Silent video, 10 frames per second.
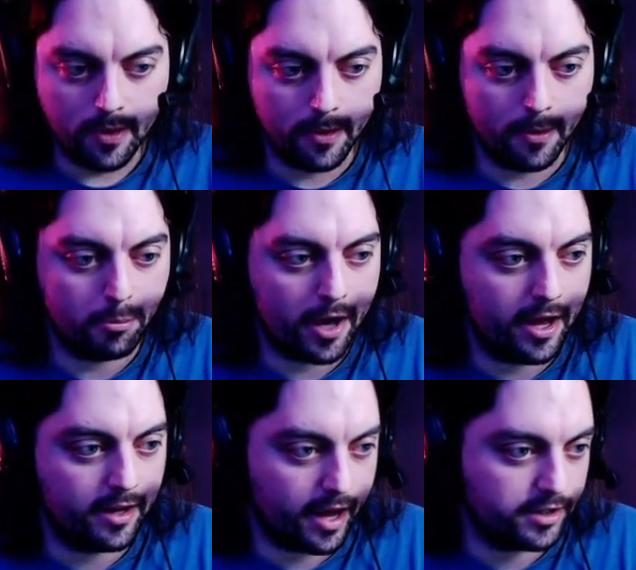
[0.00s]

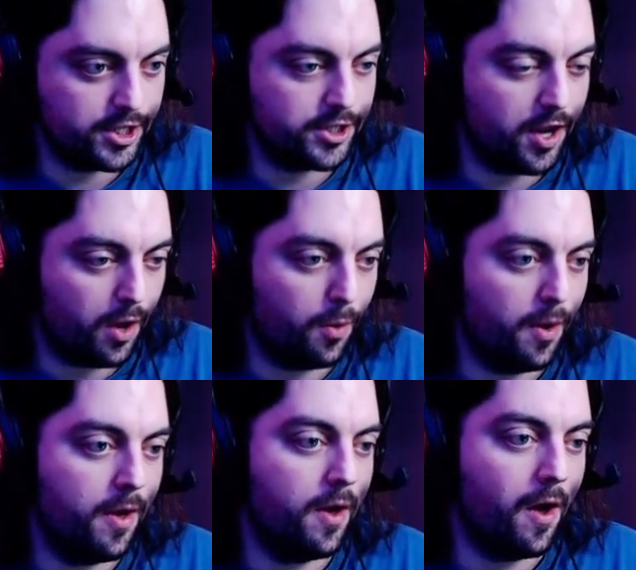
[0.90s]
But yeah, just know
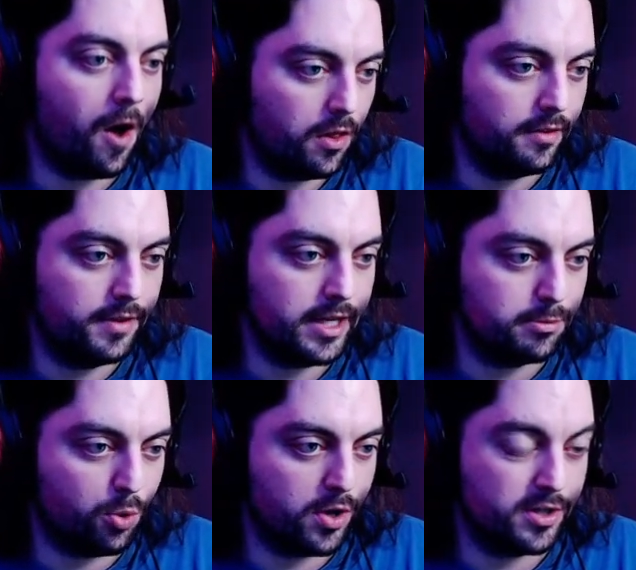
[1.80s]
all of these
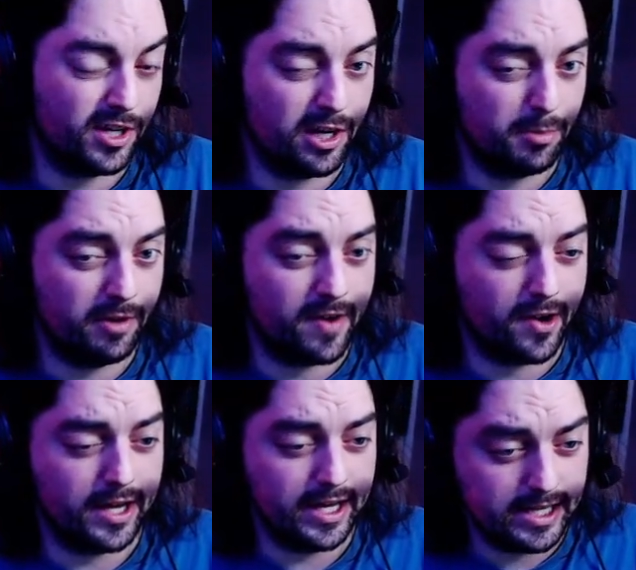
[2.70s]
boards are going to be
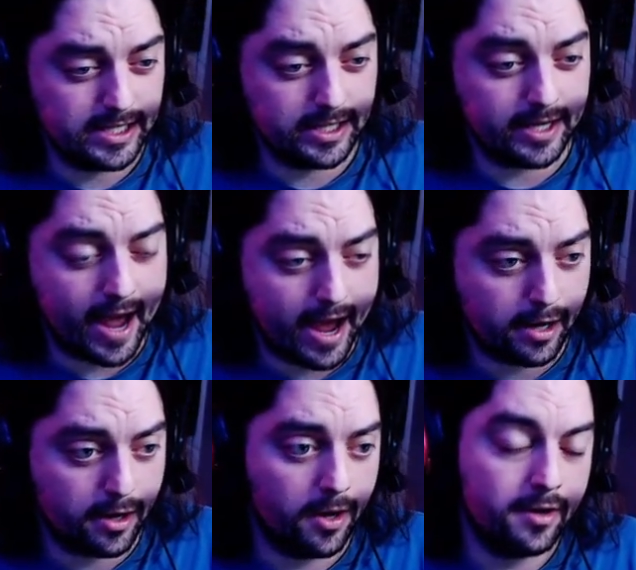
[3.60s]
very easy to
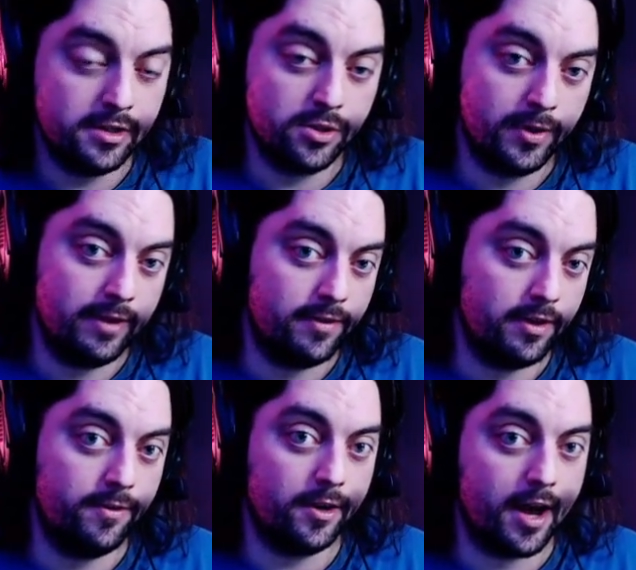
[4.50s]
hack. So even
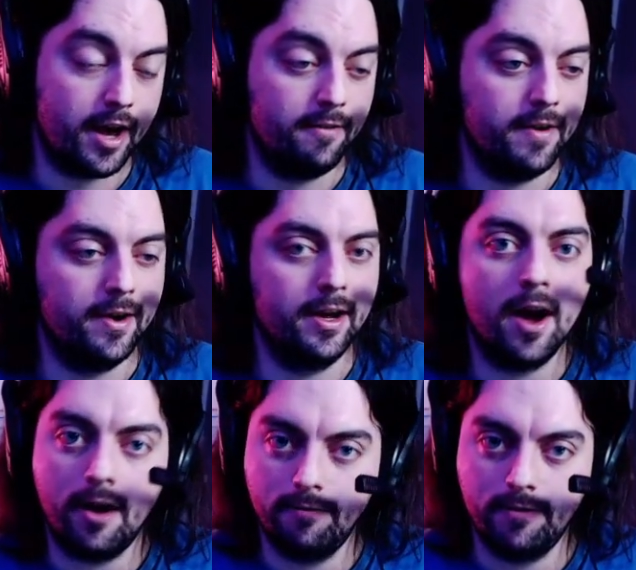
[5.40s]
if you're not a very
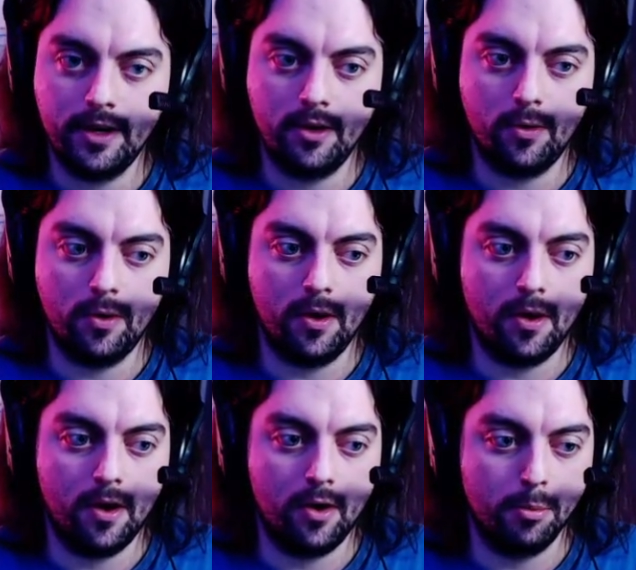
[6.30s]
confident
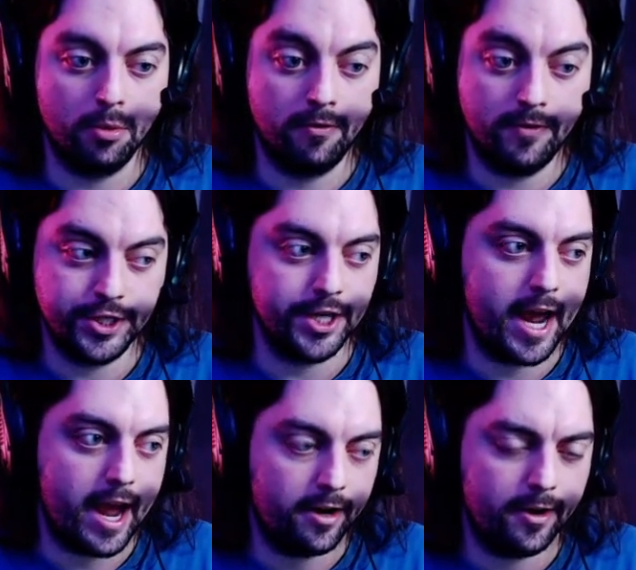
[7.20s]
or proficient
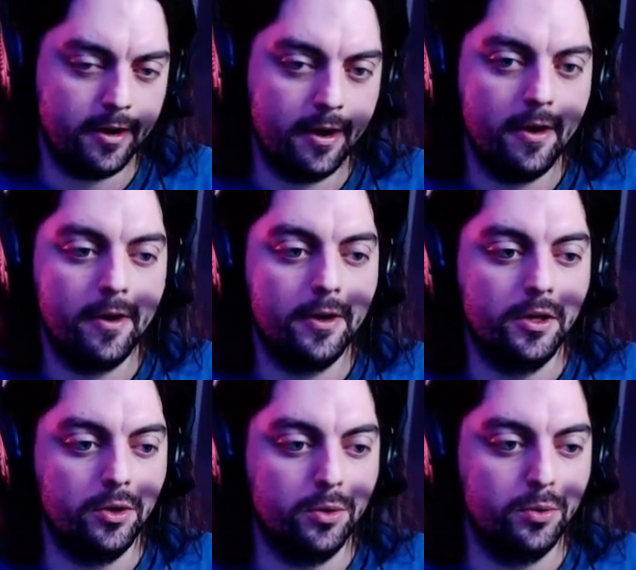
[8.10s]
hacker,
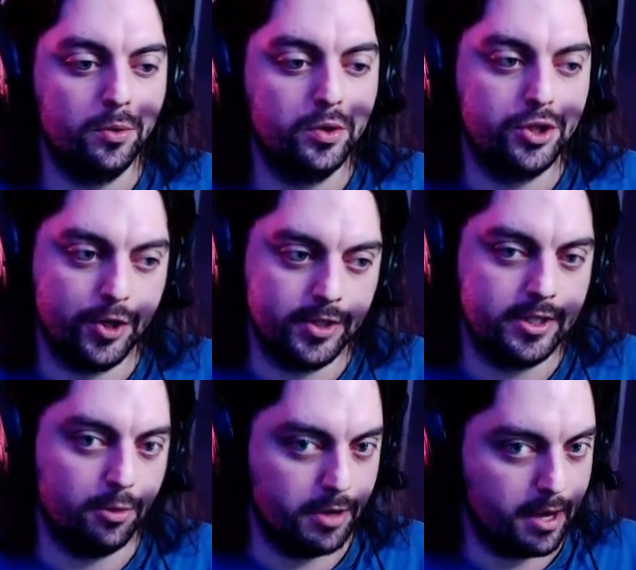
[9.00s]
you should
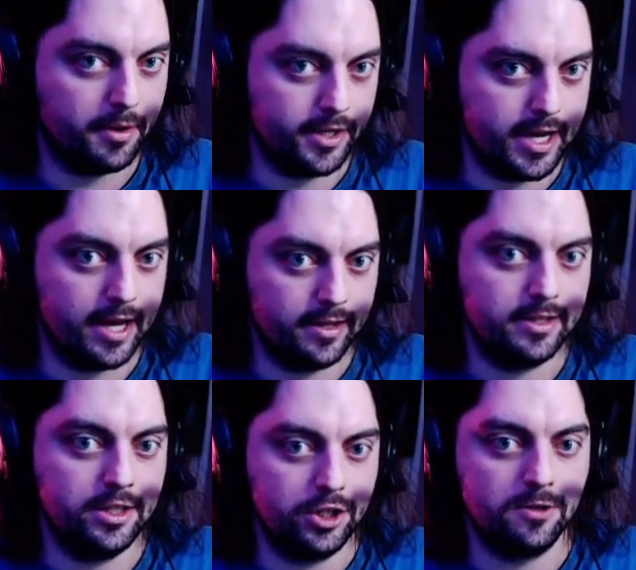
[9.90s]
still be able to take
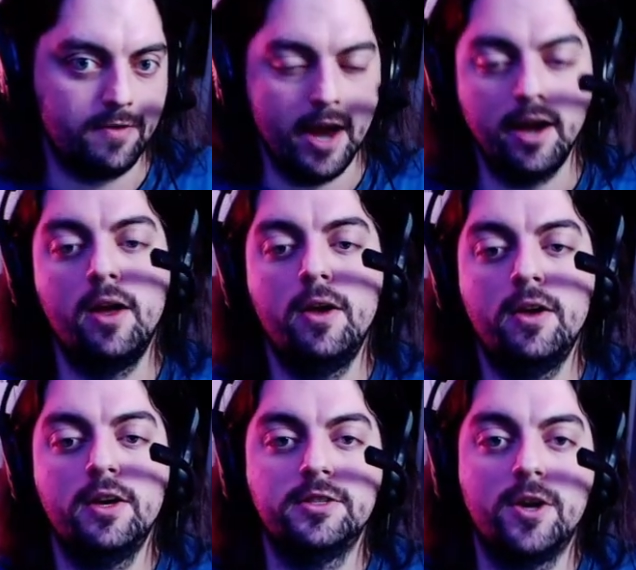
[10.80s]
this just fine.
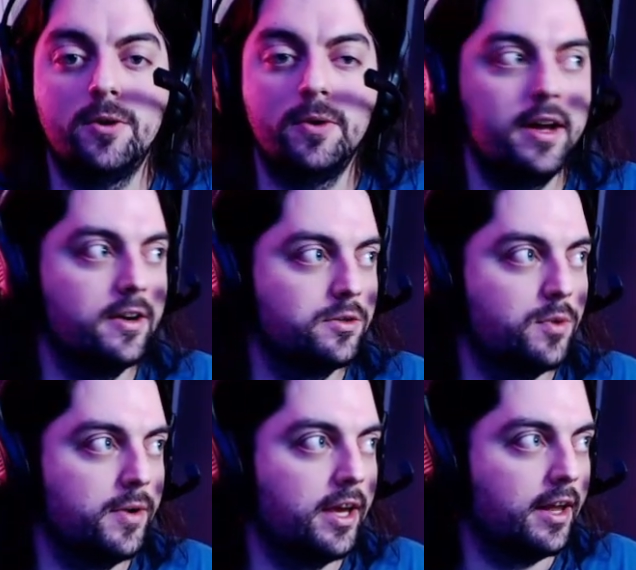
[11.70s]
So here's what
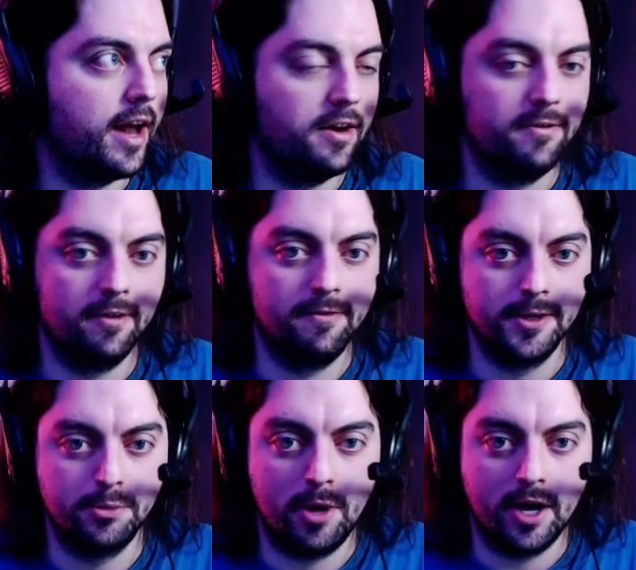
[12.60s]
we get out of our
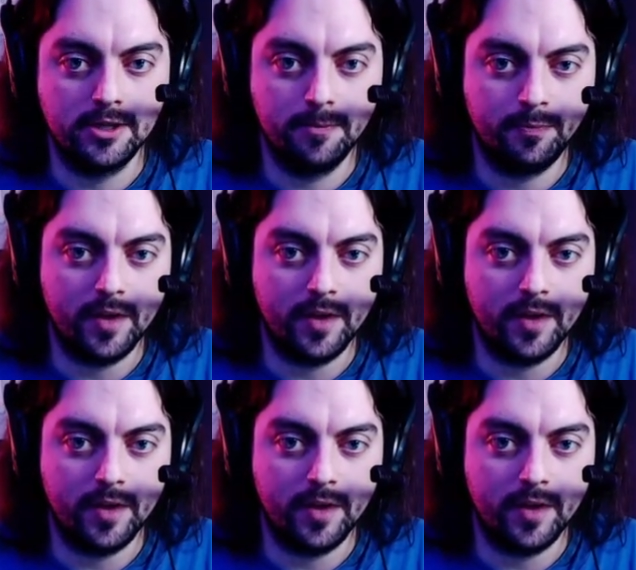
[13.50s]
first box.